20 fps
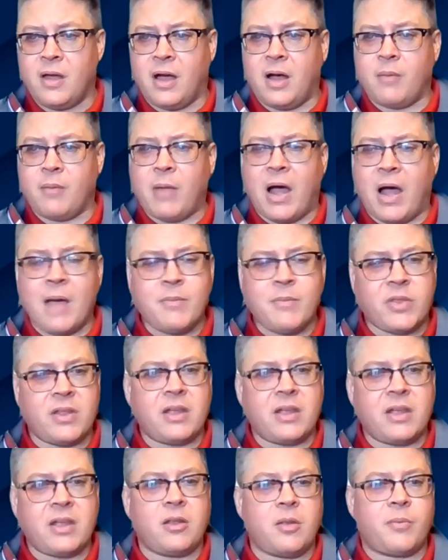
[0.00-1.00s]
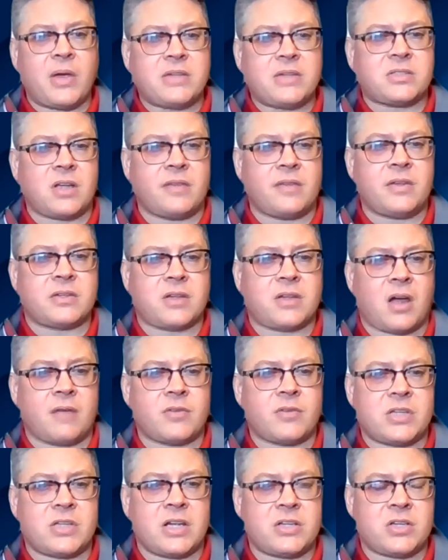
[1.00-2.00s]
Um, I'm thinking that based on this
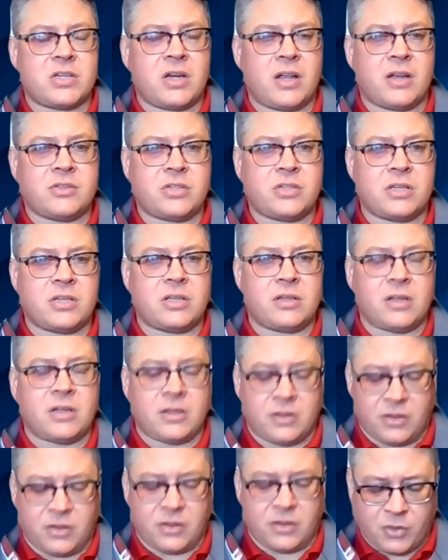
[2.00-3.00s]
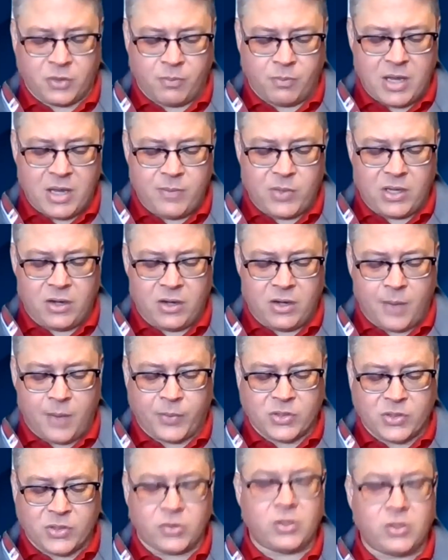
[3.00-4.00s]
conversation, Angie, that, that there may be an
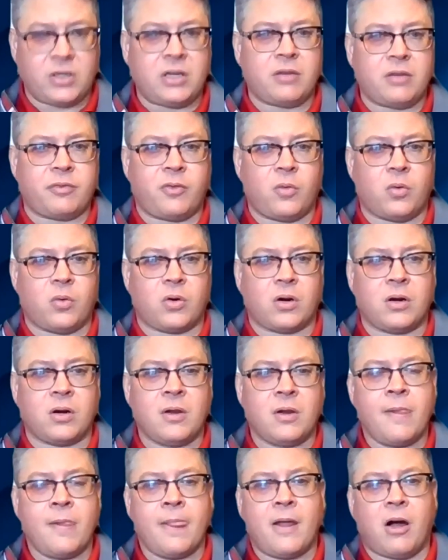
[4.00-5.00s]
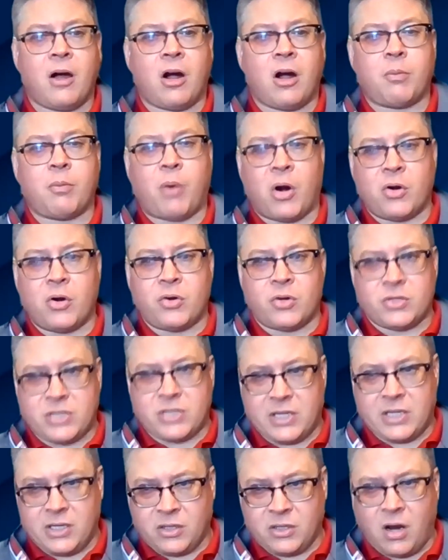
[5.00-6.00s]
opportunity for our
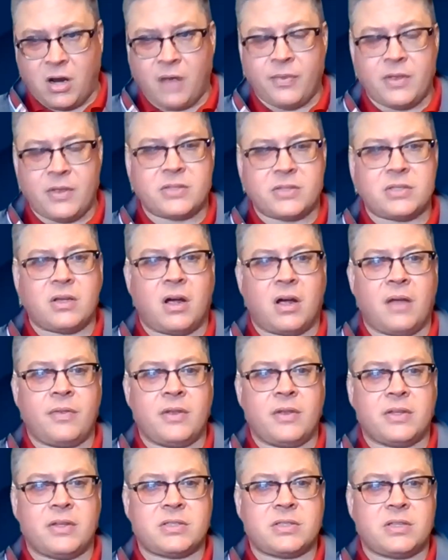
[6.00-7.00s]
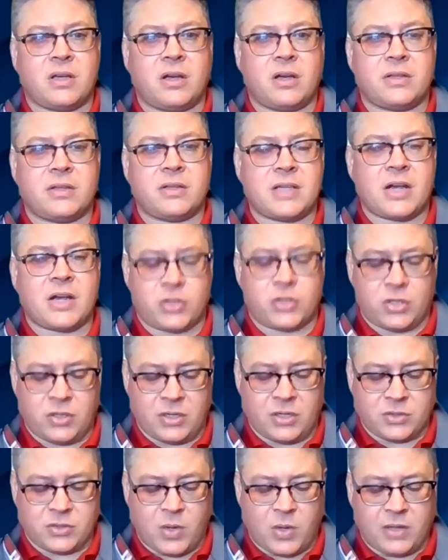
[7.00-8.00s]
partners here on this, on this uh,
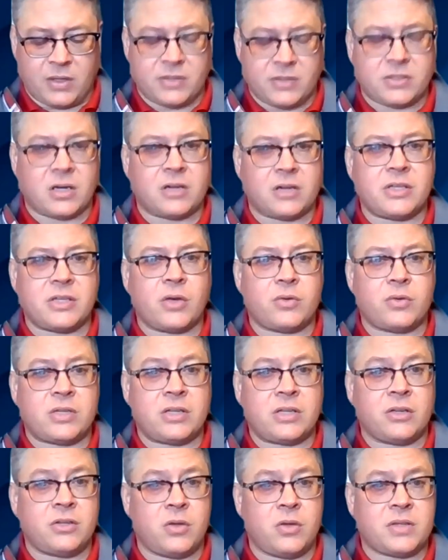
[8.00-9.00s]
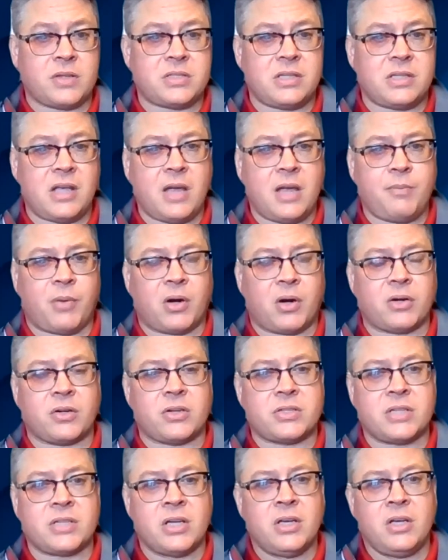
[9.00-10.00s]
session, as well as our DoD and USDA
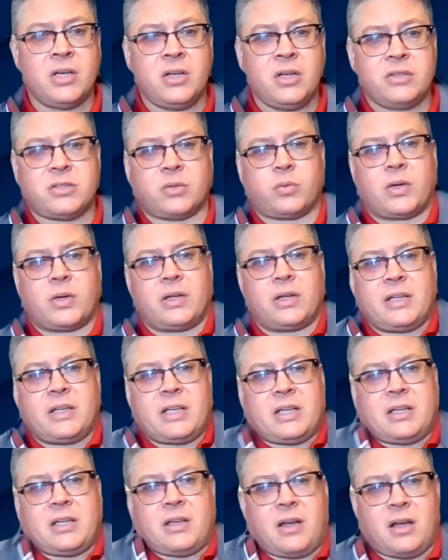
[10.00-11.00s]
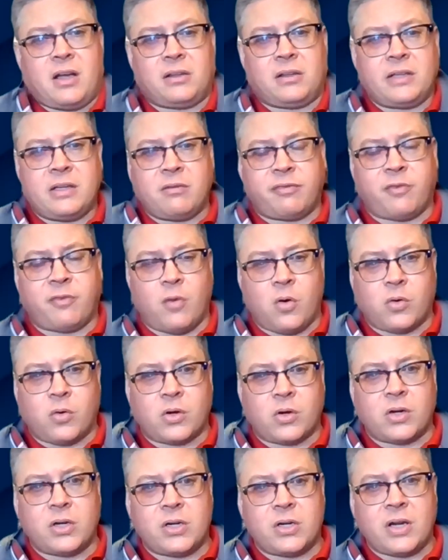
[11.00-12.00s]
partners, to really uh, lean
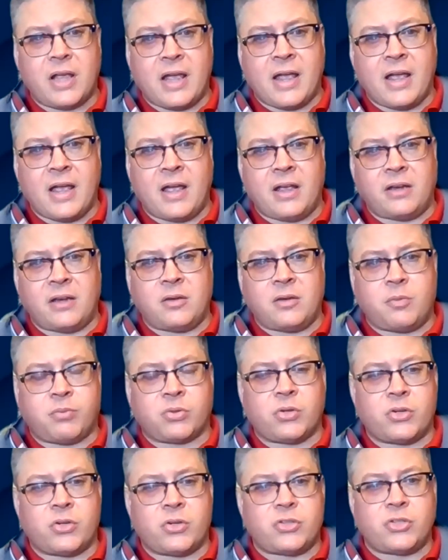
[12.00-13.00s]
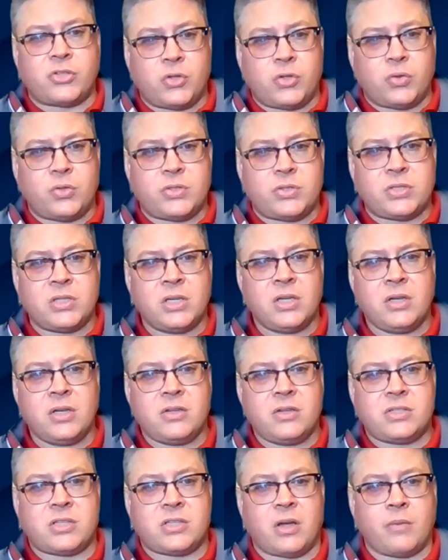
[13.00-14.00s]
forward and produce
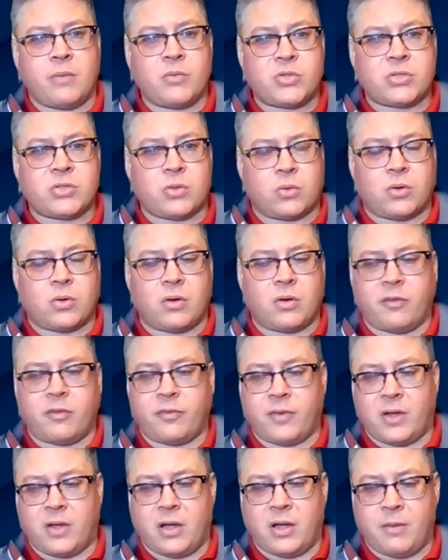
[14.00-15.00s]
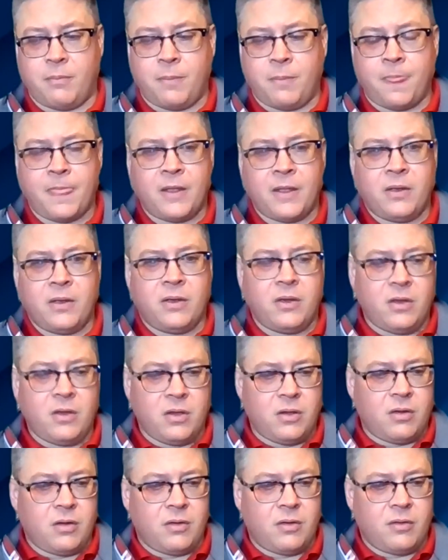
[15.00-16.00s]
some sort of um,
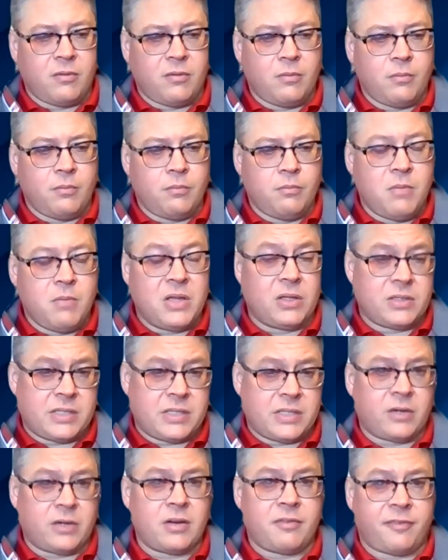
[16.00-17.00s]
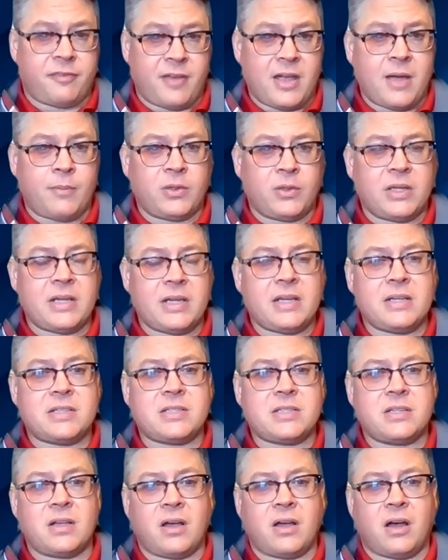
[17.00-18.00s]
military
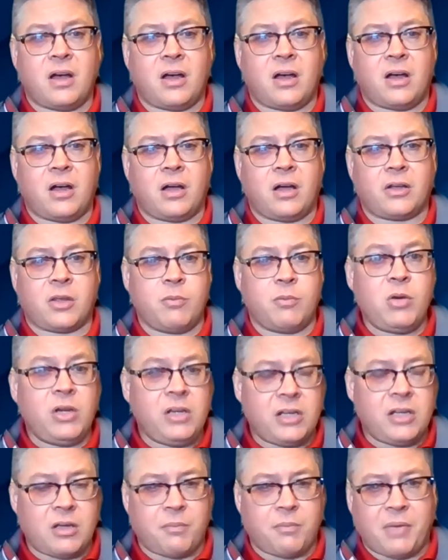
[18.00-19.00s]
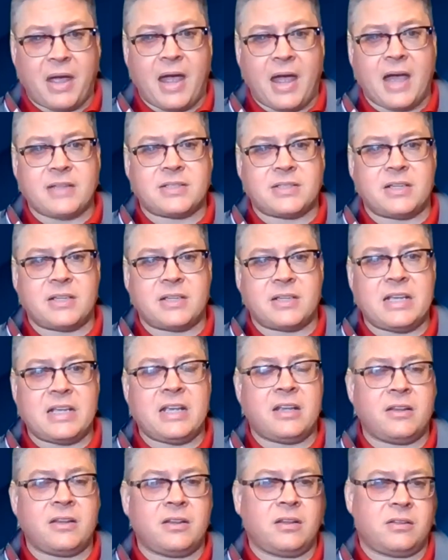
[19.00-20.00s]
families, uh, community capacity
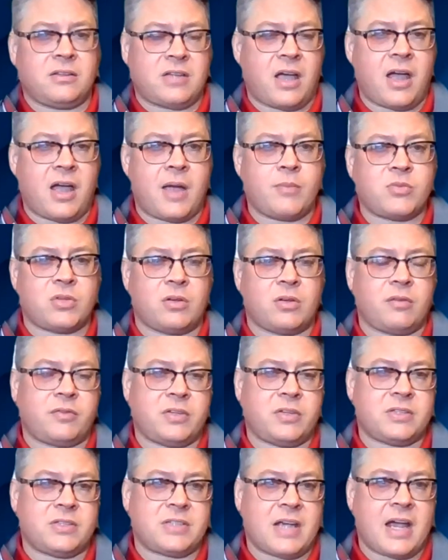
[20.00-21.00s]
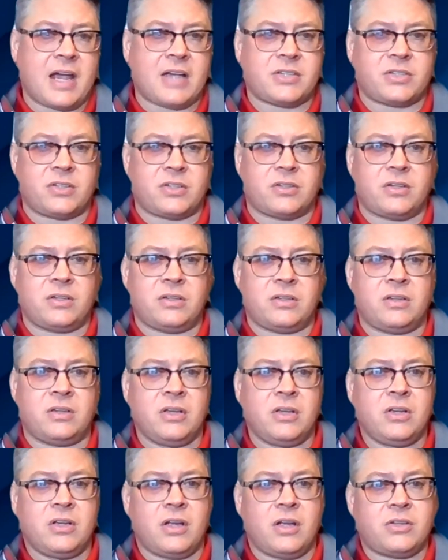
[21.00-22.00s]
in times of disaster and,
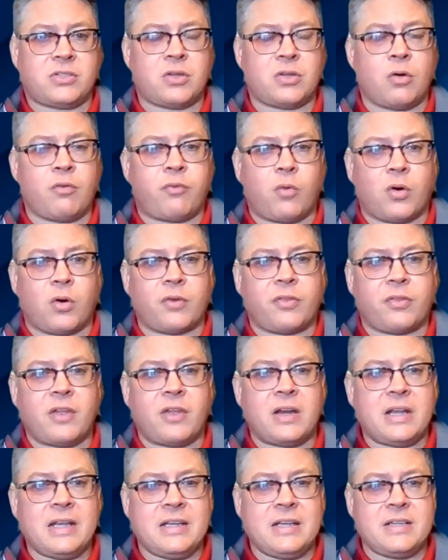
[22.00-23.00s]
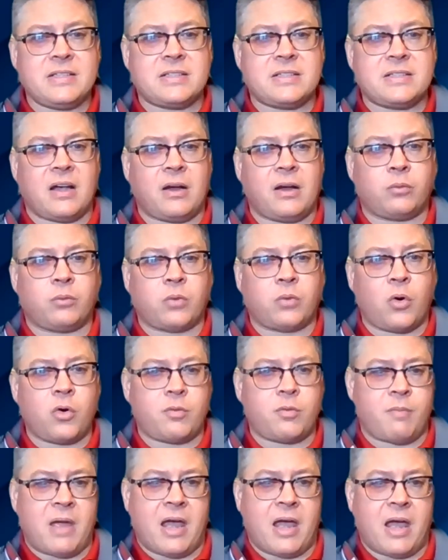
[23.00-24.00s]
and so forth that is a
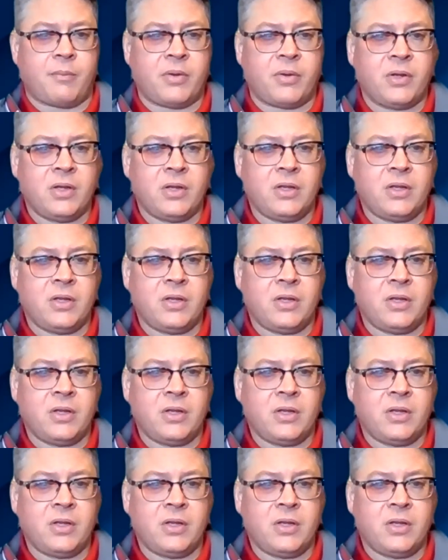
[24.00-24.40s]
roadmap